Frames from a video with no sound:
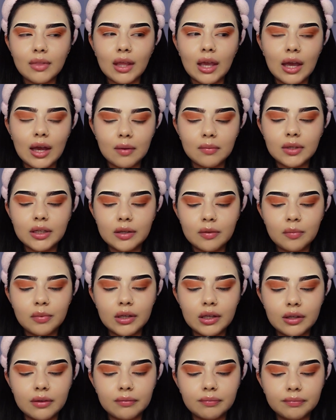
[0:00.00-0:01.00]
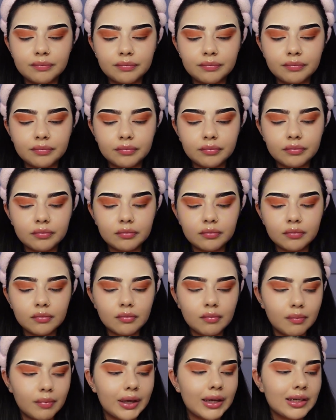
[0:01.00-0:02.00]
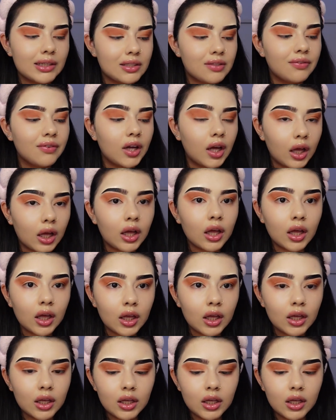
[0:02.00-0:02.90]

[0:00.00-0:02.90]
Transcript: I'm gonna be bad as fuck.